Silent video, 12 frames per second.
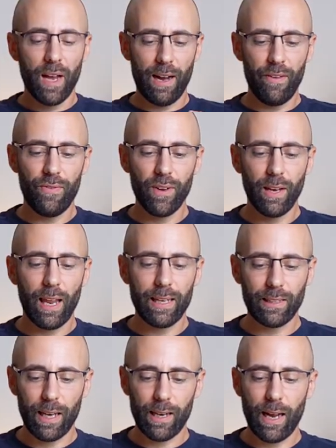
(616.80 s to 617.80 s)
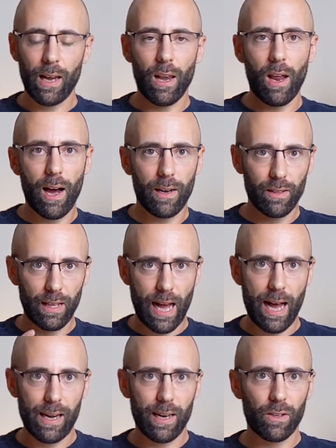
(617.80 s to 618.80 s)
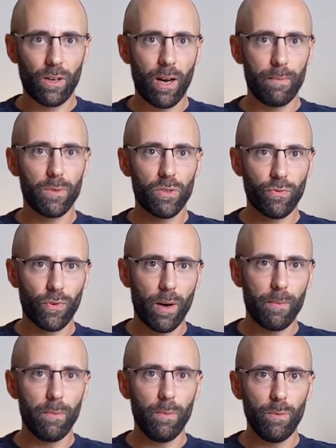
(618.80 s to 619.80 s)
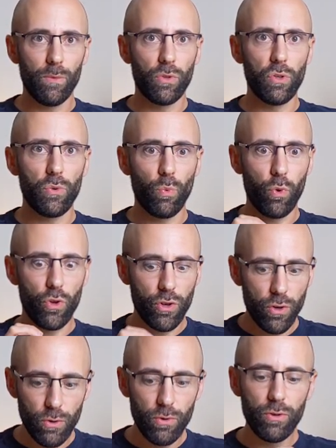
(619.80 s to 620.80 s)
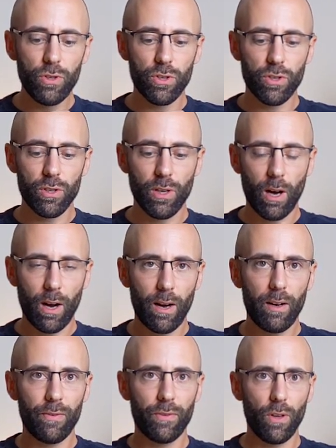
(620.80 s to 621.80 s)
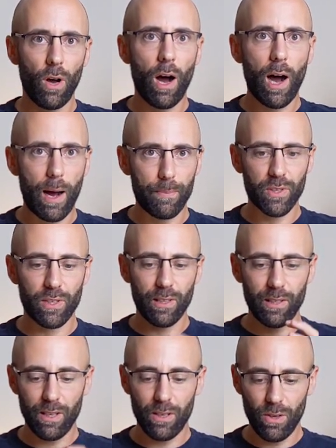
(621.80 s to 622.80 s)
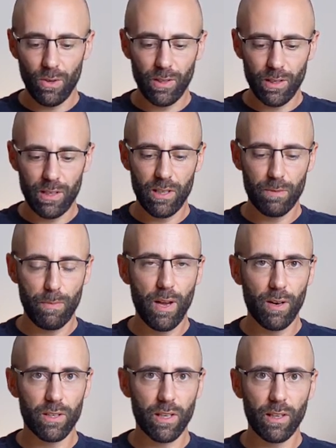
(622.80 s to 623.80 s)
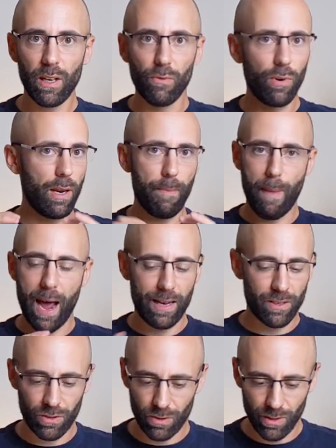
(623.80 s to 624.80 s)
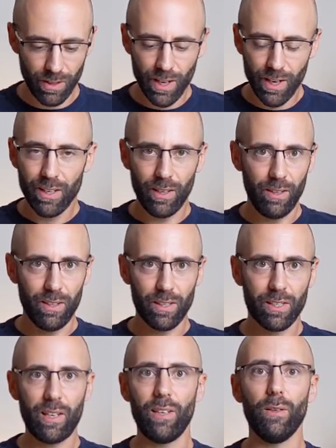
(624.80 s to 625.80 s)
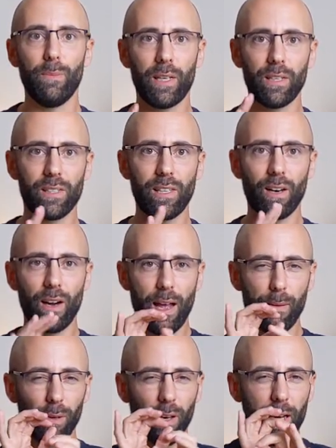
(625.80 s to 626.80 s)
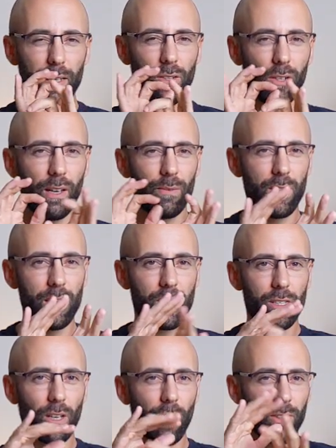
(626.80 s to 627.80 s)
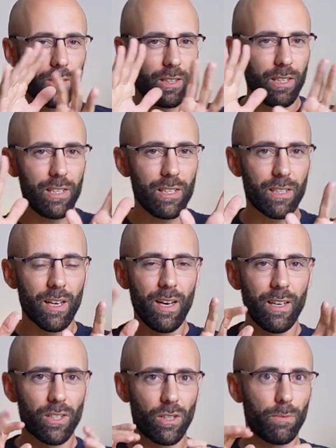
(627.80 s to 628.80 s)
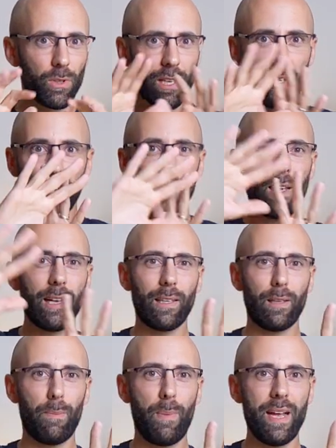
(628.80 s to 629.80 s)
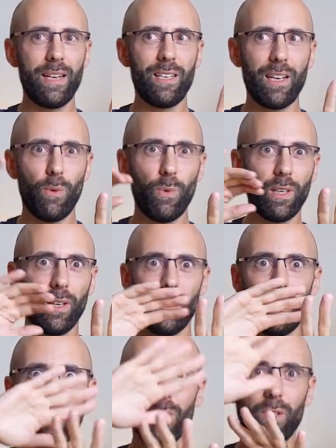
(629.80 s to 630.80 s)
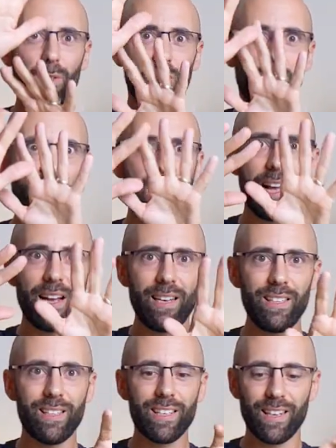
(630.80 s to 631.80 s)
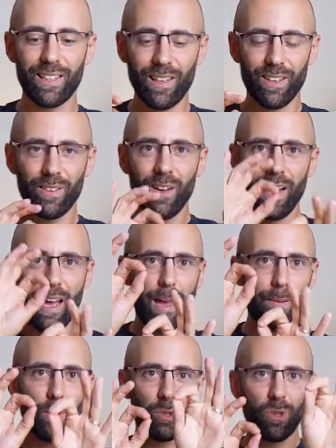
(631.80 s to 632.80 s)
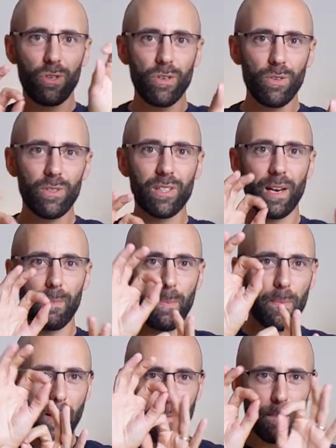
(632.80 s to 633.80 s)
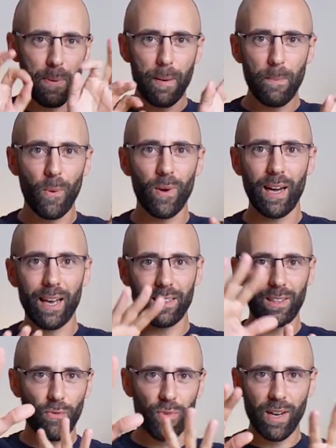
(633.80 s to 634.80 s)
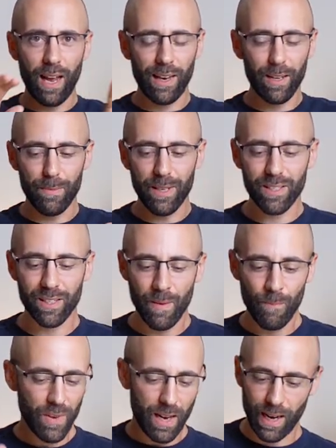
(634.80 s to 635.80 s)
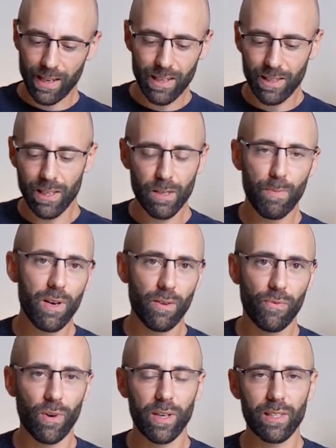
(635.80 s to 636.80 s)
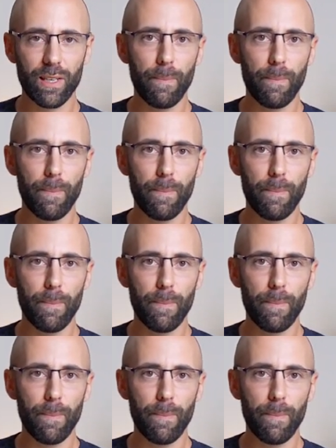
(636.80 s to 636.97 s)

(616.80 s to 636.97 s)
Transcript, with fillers: I feel like that a lot of that comes from the use of the hops that they do in these beers, and they really master uh, the skill because they're able like to give these subtleties it's almost like looking at the painting with all those shades and they're able yeah. to use and, and pinpoint like different elements like in this beer Absolutely.